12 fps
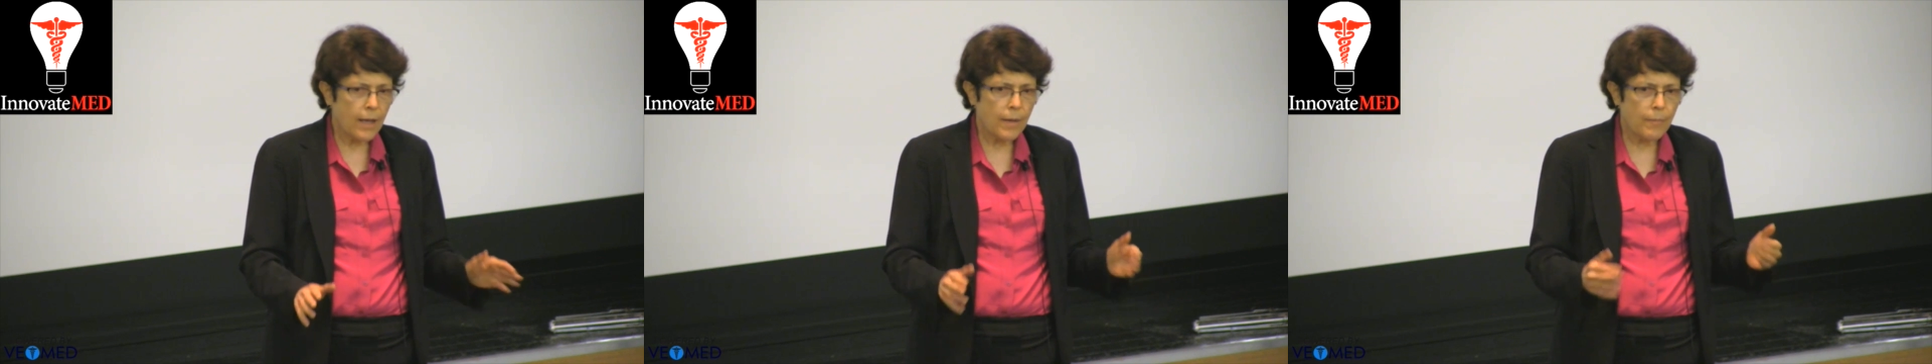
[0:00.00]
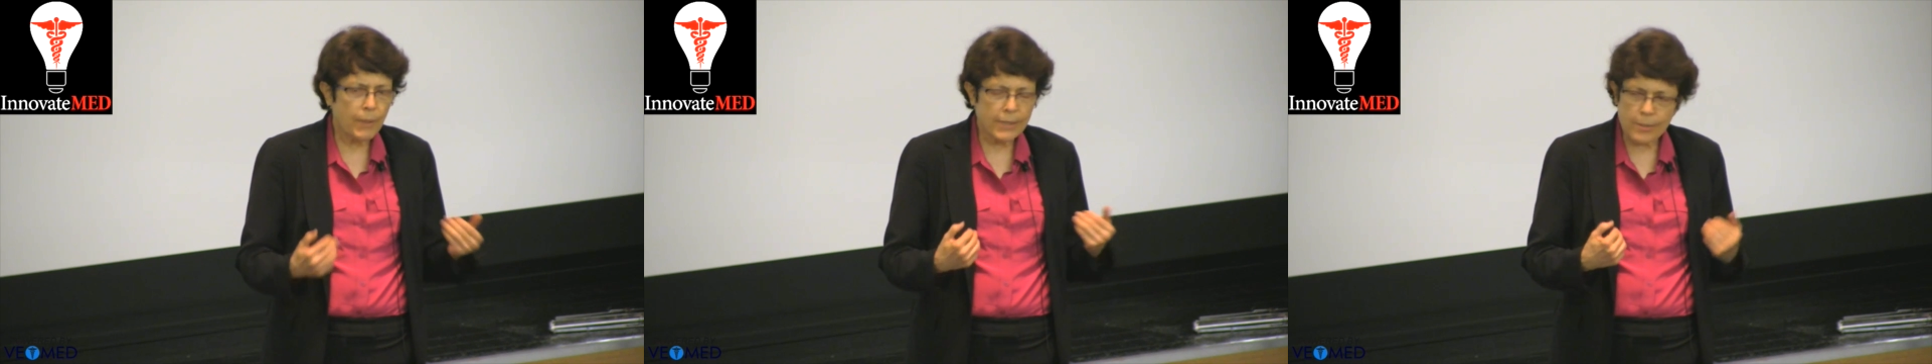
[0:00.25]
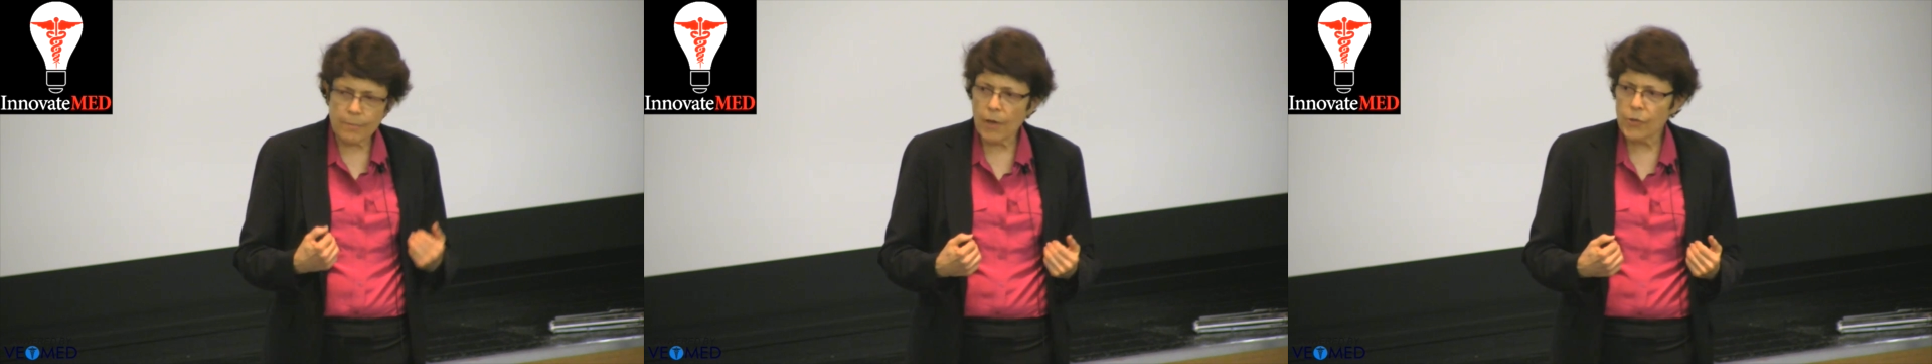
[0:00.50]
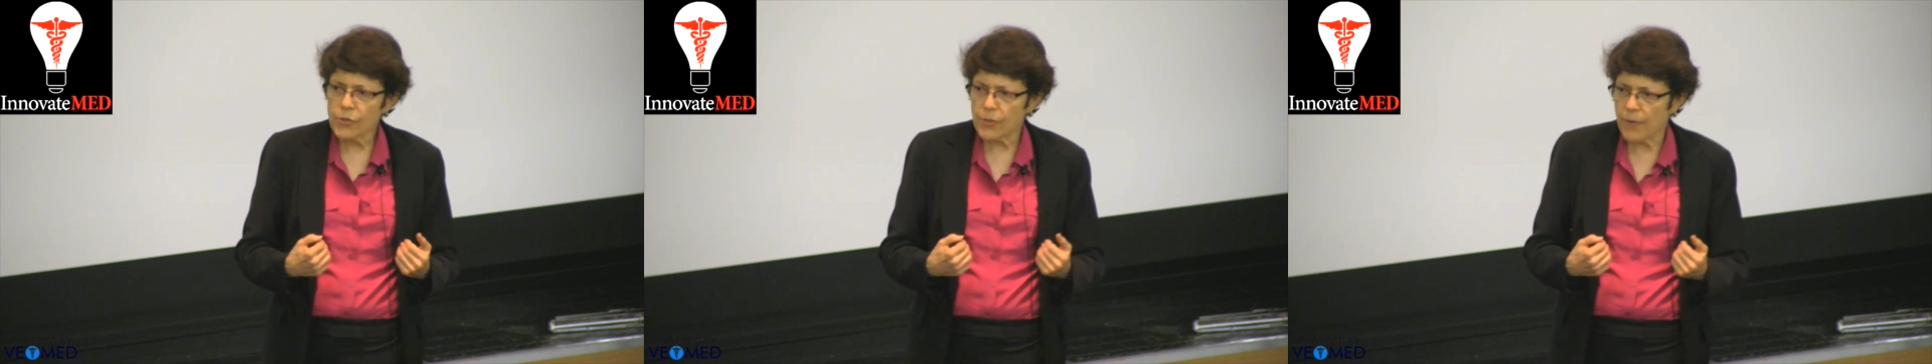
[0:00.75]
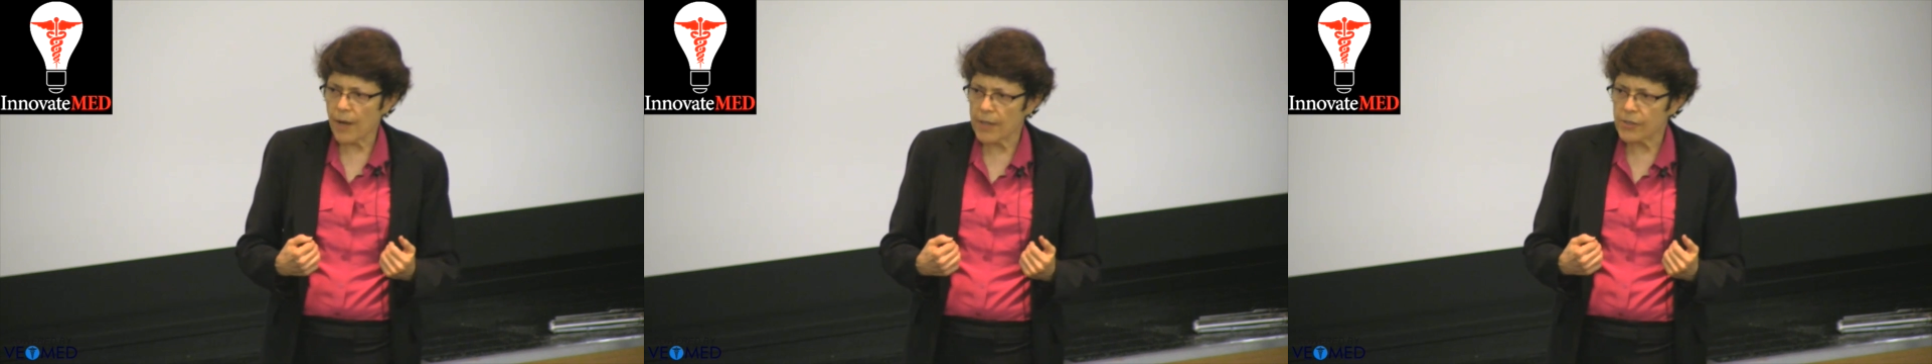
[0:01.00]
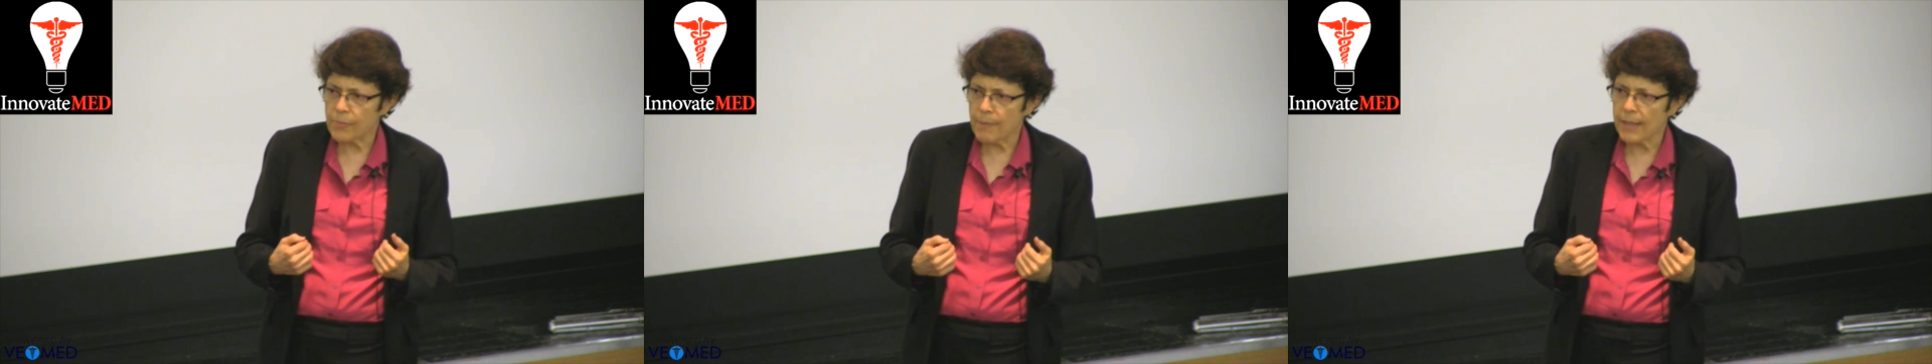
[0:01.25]
but to most of
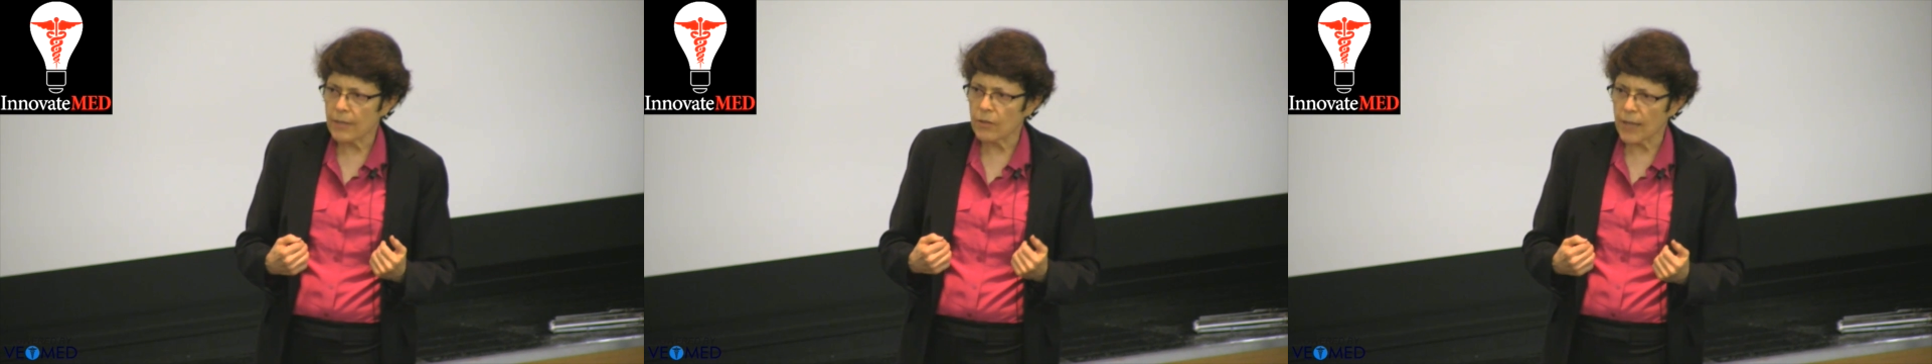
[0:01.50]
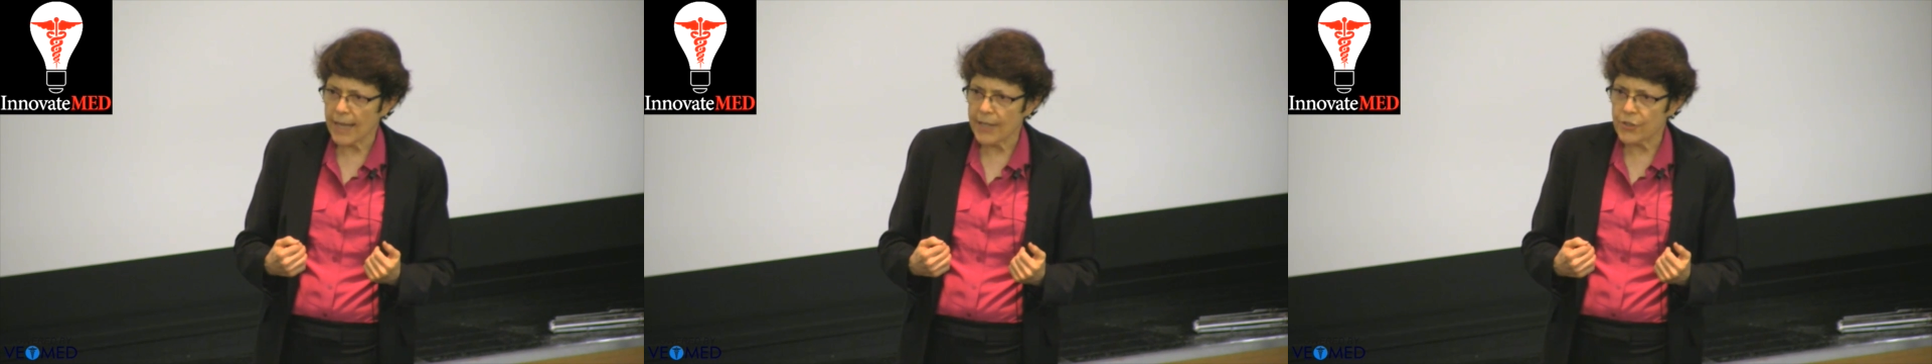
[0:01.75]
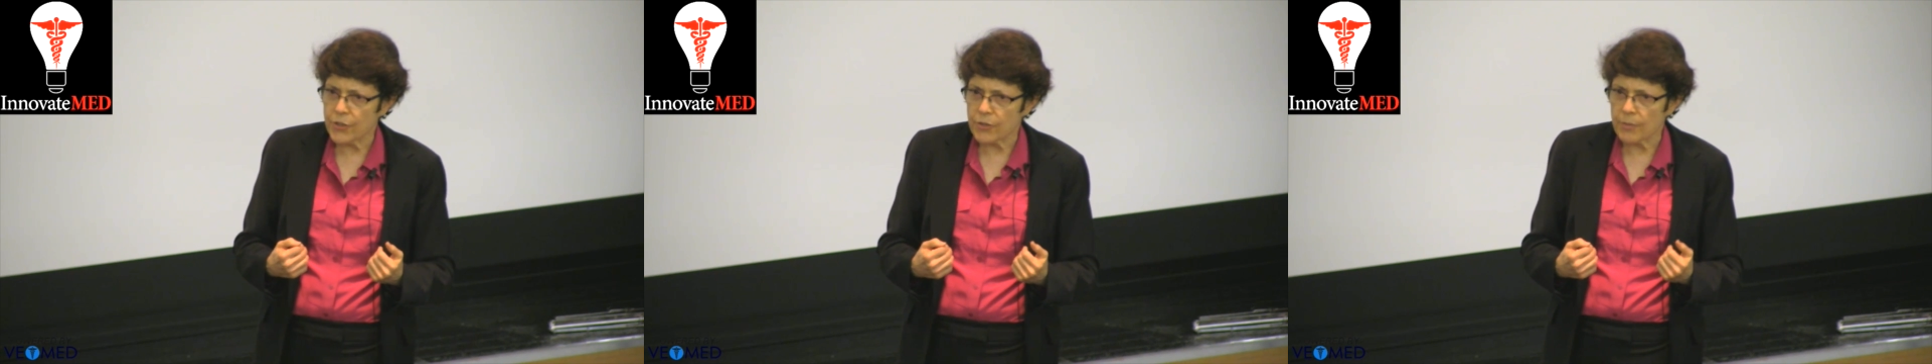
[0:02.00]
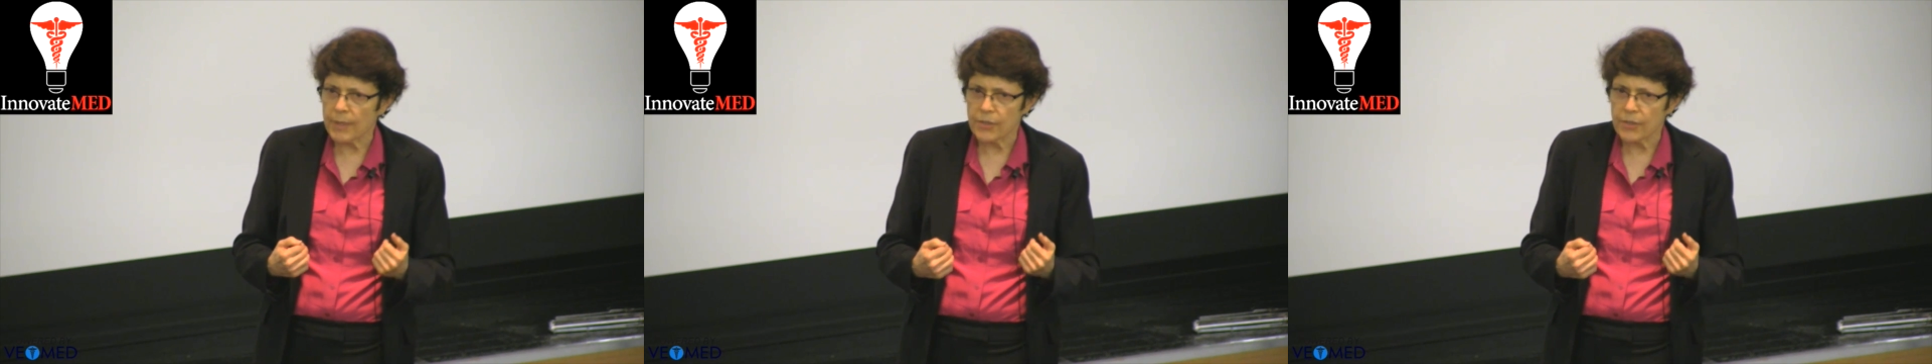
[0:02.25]
us, medical ageism is